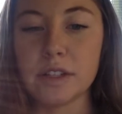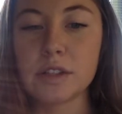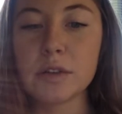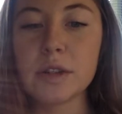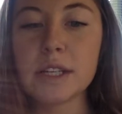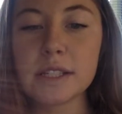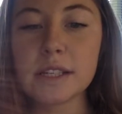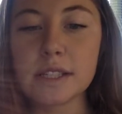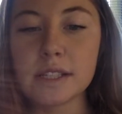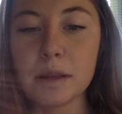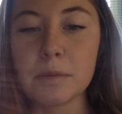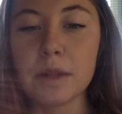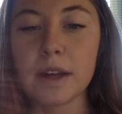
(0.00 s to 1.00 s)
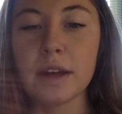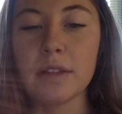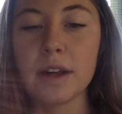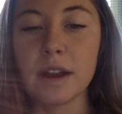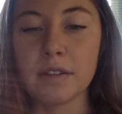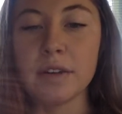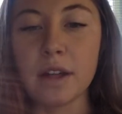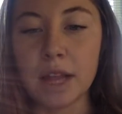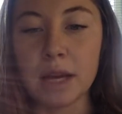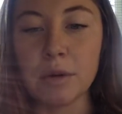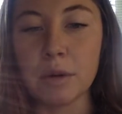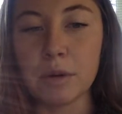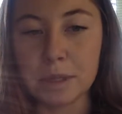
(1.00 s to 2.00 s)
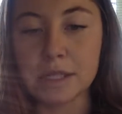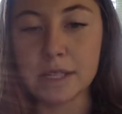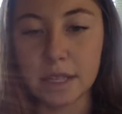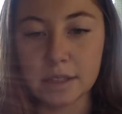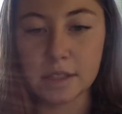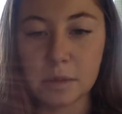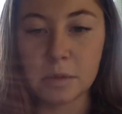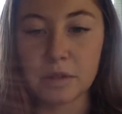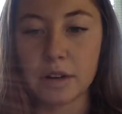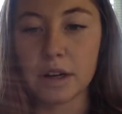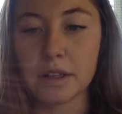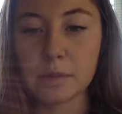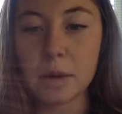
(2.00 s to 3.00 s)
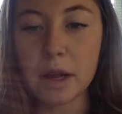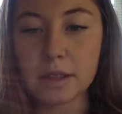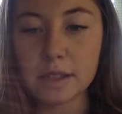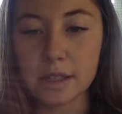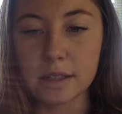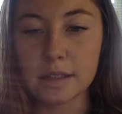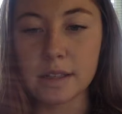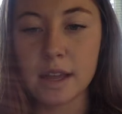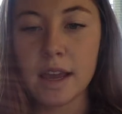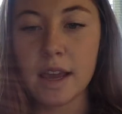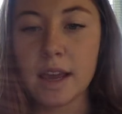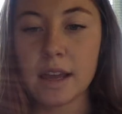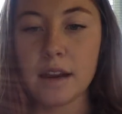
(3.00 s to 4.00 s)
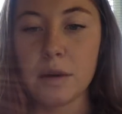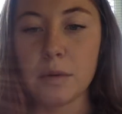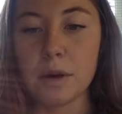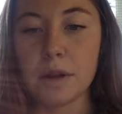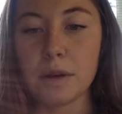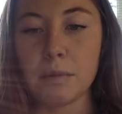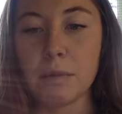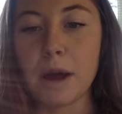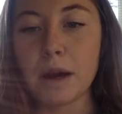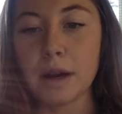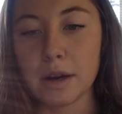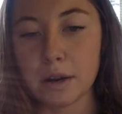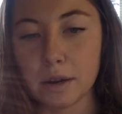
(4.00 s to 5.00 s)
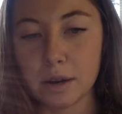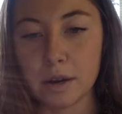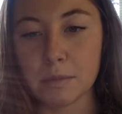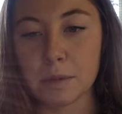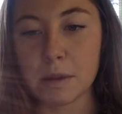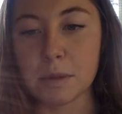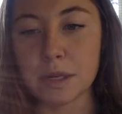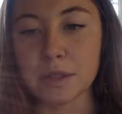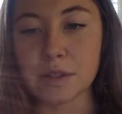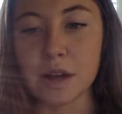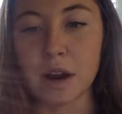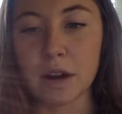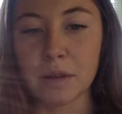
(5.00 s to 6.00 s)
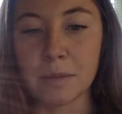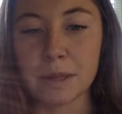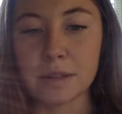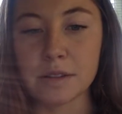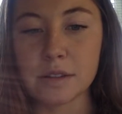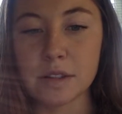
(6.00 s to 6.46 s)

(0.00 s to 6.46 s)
So this is something that I felt like we were missing in some of our responses, and it would better my peers' arguments.